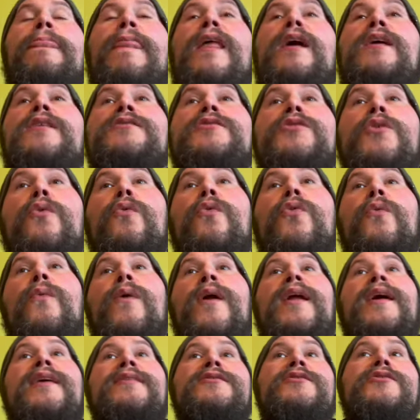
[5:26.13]
So the
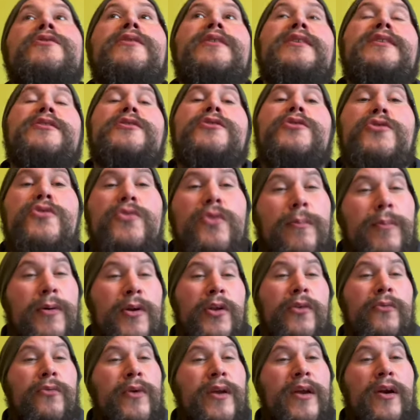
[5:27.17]
one answer is to do a
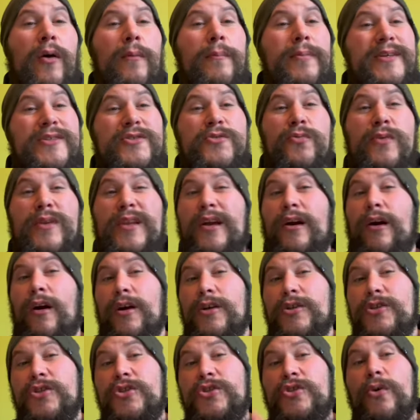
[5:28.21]
body recomp is really
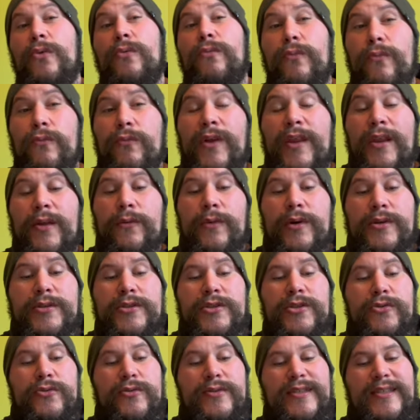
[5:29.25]
hard. You don't really want
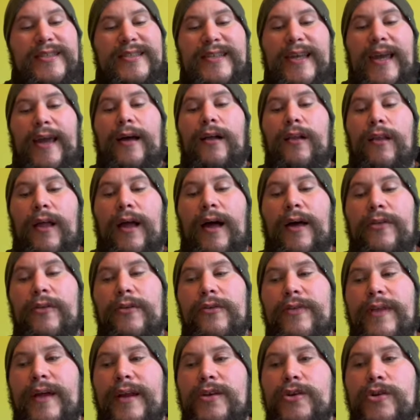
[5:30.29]
to use the scale other
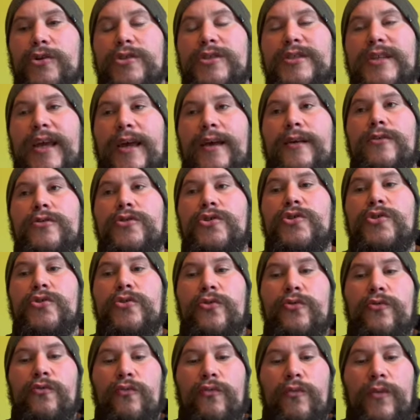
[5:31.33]
than your scale
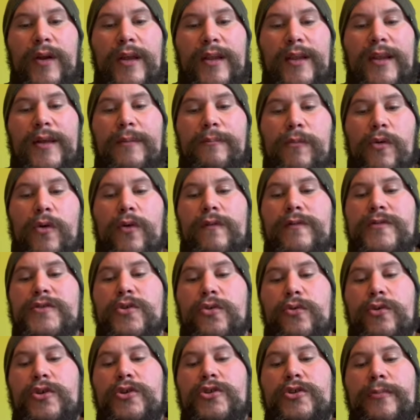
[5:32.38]
shouldn't really move.
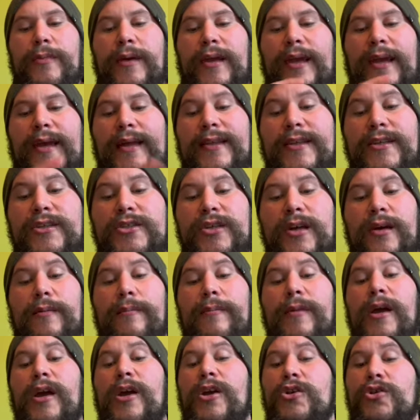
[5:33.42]
So you should be in the gym,
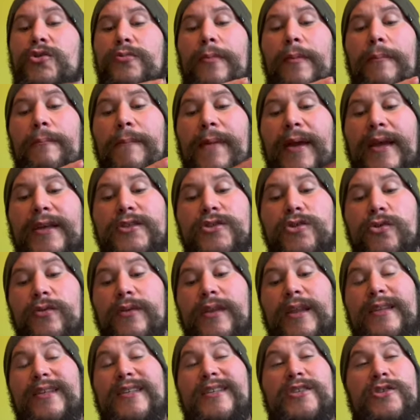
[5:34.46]
you should make sure
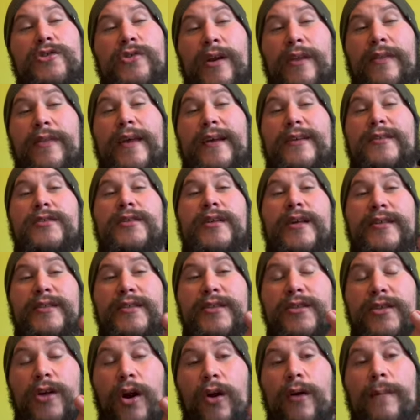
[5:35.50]
that these strength
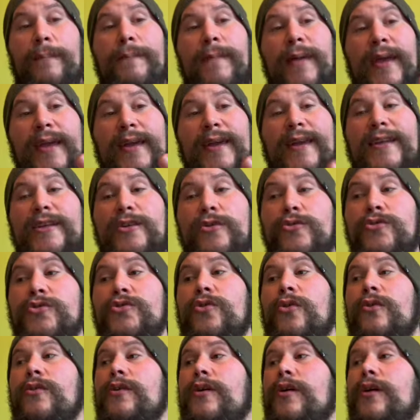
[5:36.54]
exercises are making you
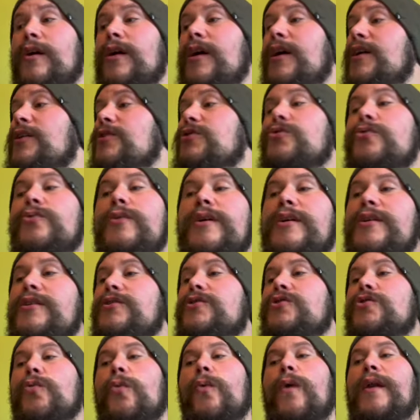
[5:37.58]
stronger. Doing
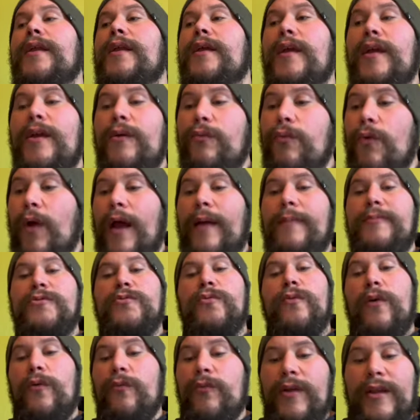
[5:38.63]
20 reps
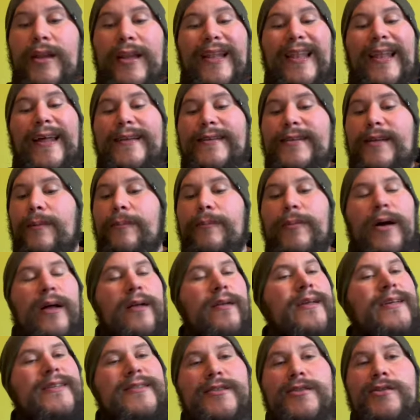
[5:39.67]
with a really light
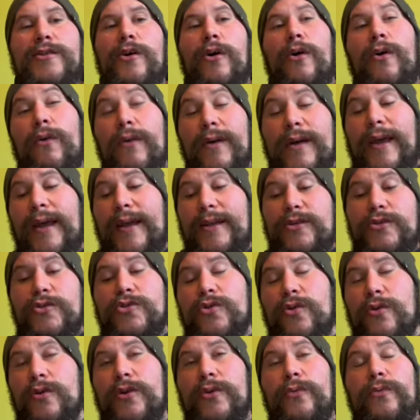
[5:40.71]
dumbbell is not getting you
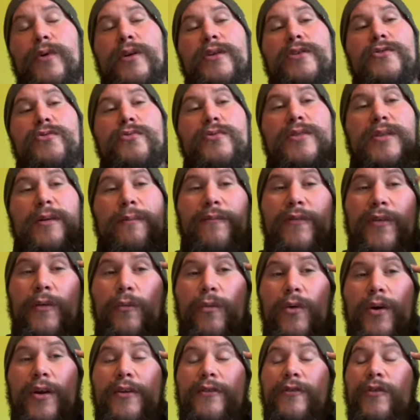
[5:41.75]
stronger. You want to do something
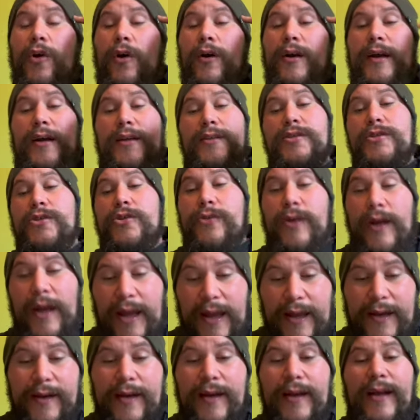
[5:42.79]
where you've got a gun to your
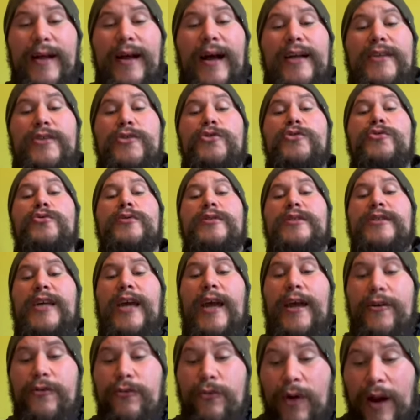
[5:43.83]
head and you're doing
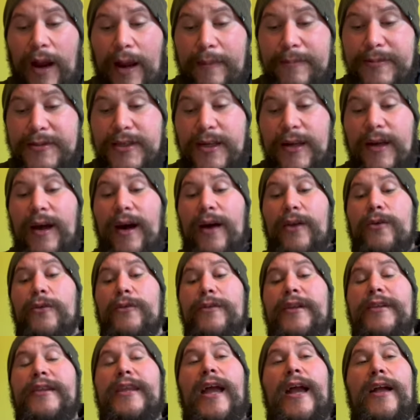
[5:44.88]
10 reps and on
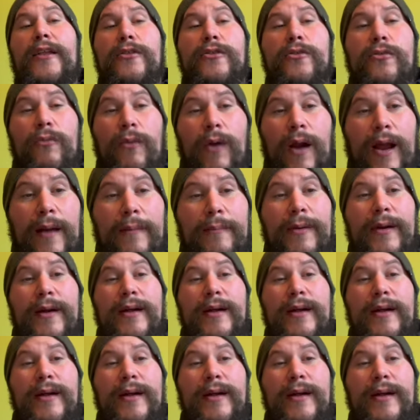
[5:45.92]
the 10th rep,